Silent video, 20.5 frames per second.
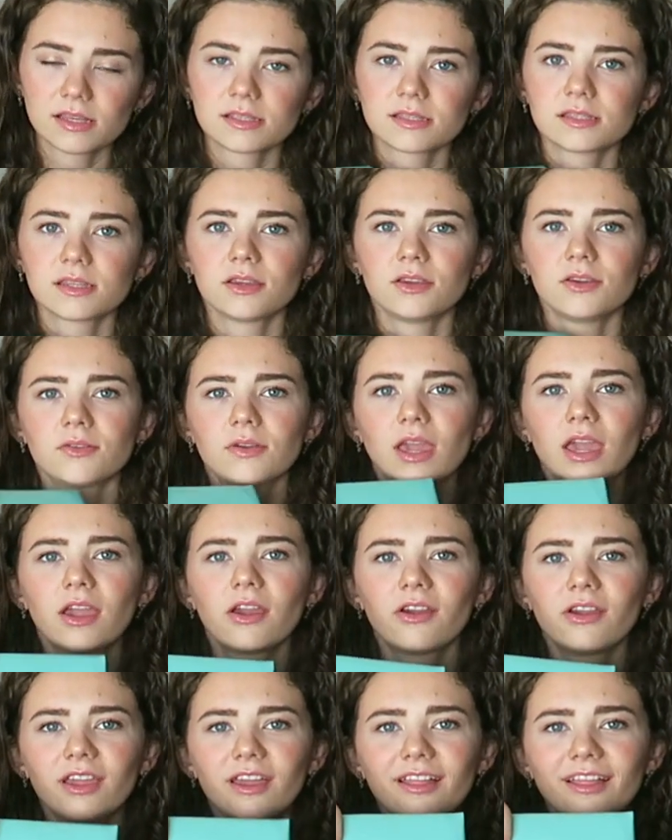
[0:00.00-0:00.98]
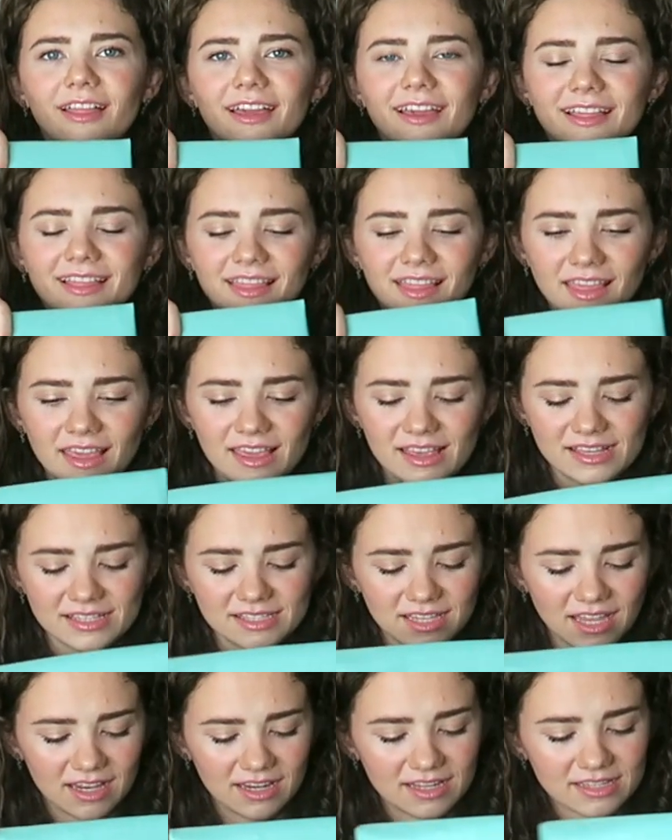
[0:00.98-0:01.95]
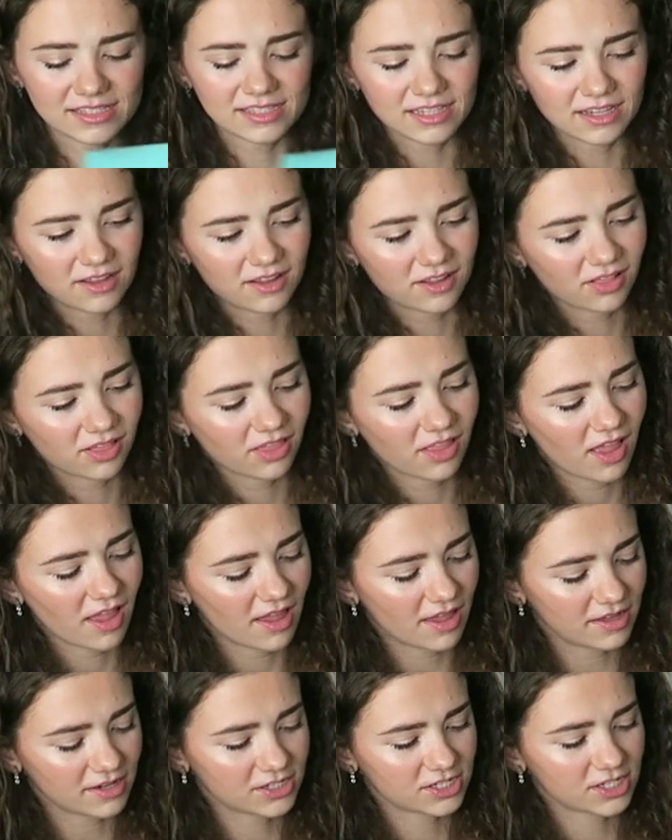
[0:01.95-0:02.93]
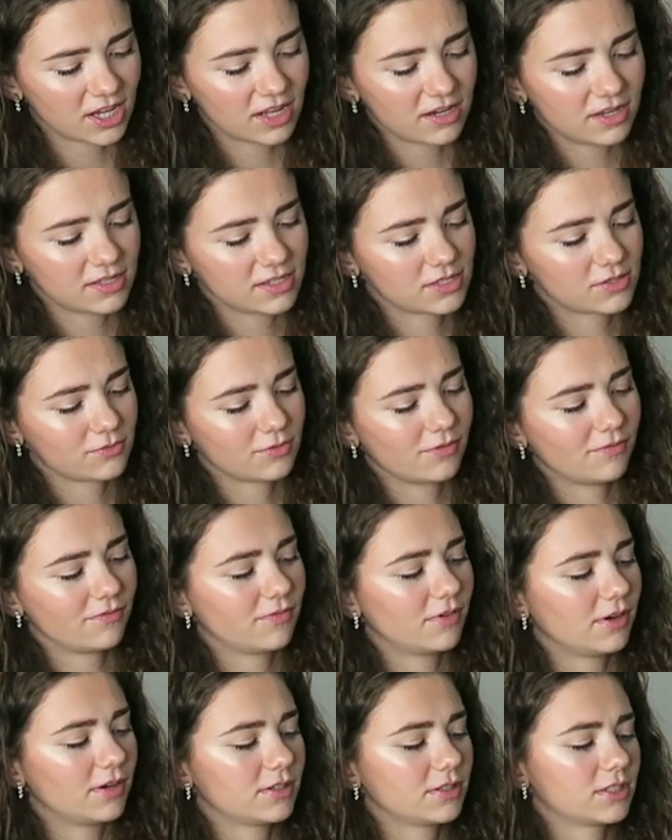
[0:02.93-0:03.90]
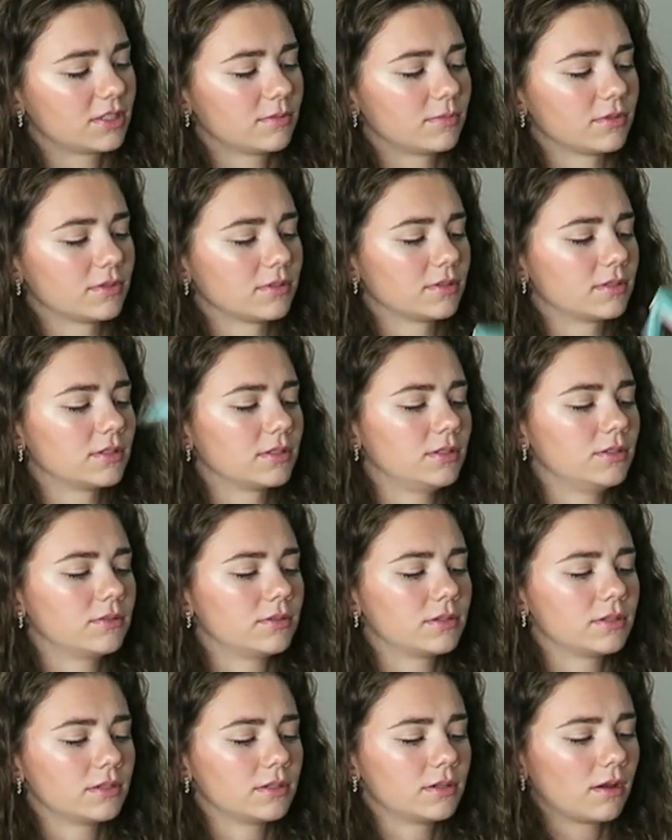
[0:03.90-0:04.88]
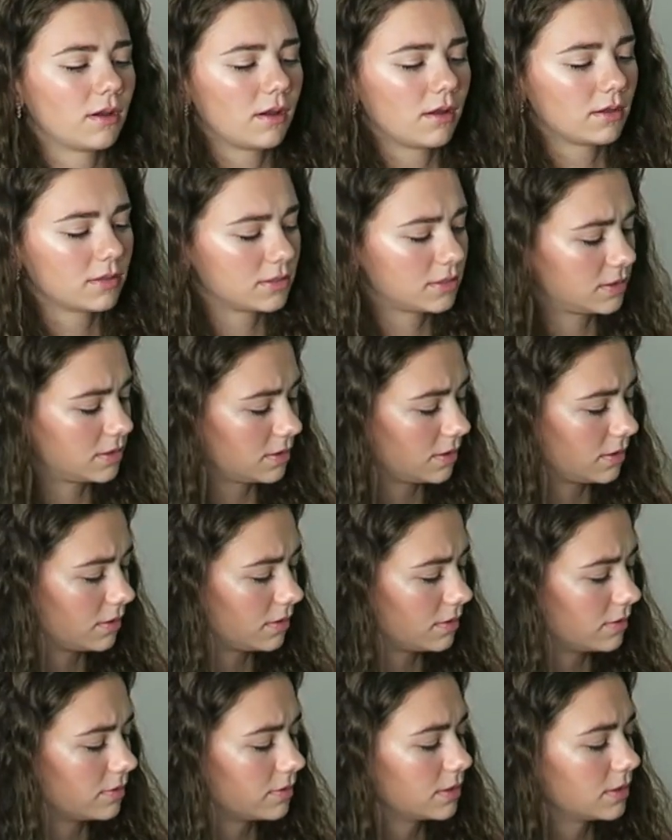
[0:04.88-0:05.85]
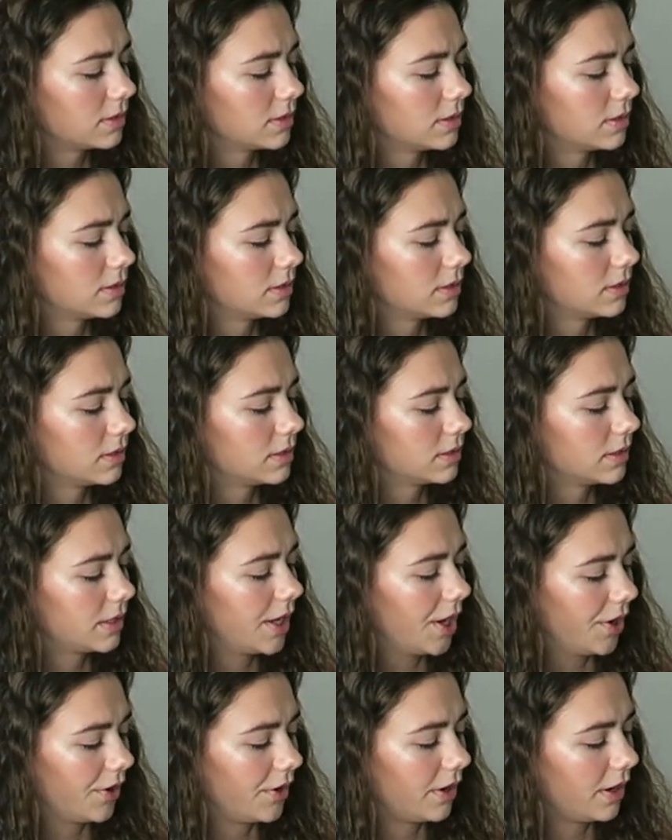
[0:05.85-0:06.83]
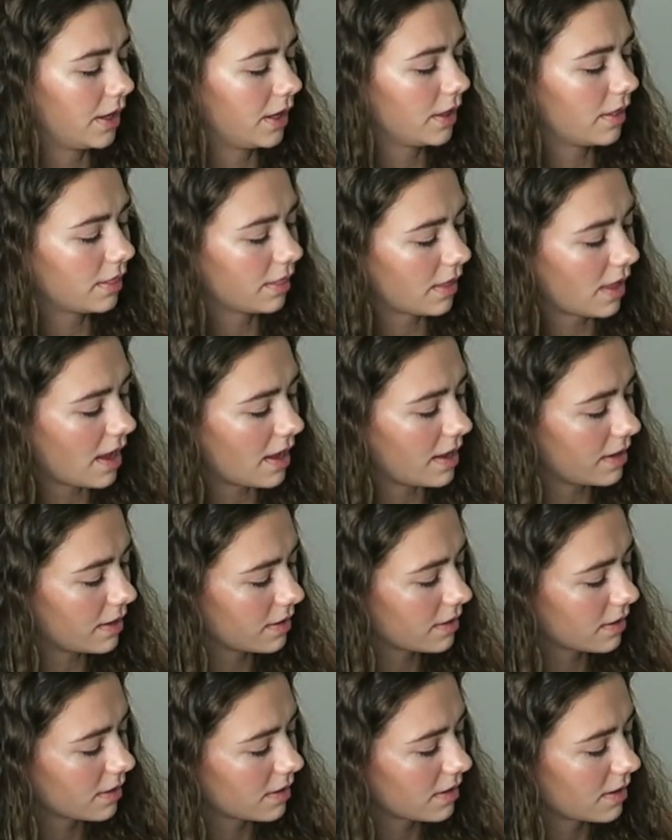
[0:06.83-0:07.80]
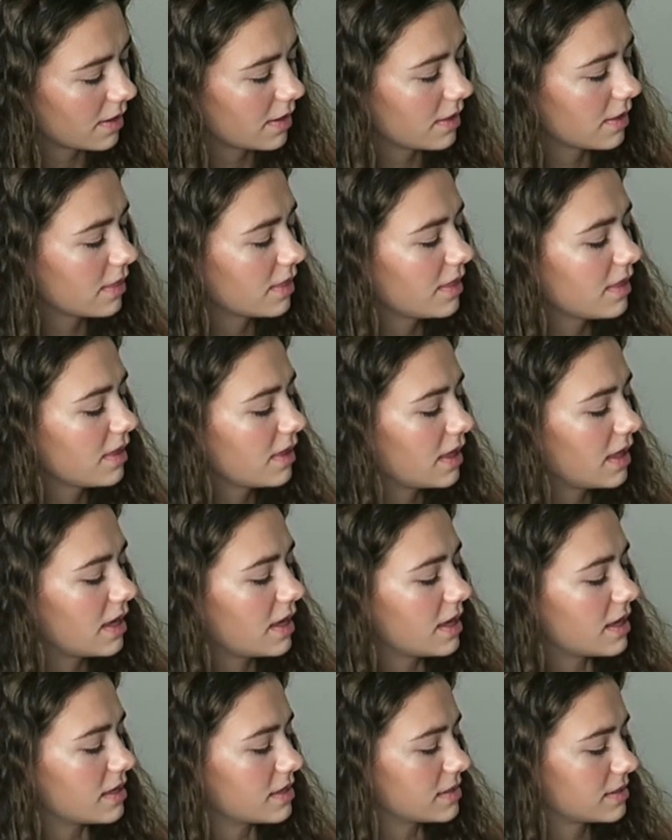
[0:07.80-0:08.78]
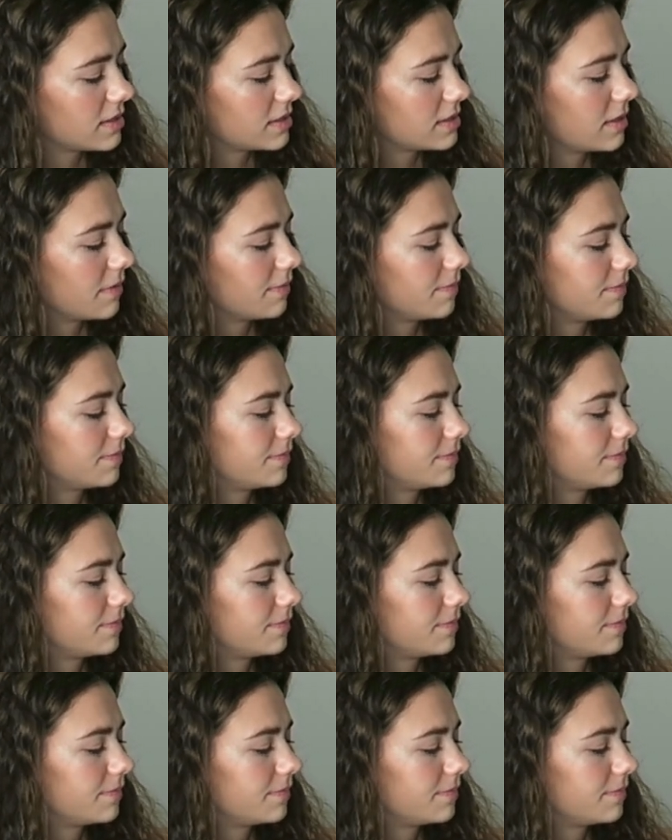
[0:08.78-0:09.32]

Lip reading: So you carry it like this, and it's a clutch, and it's reversible. So you could also carry it like this.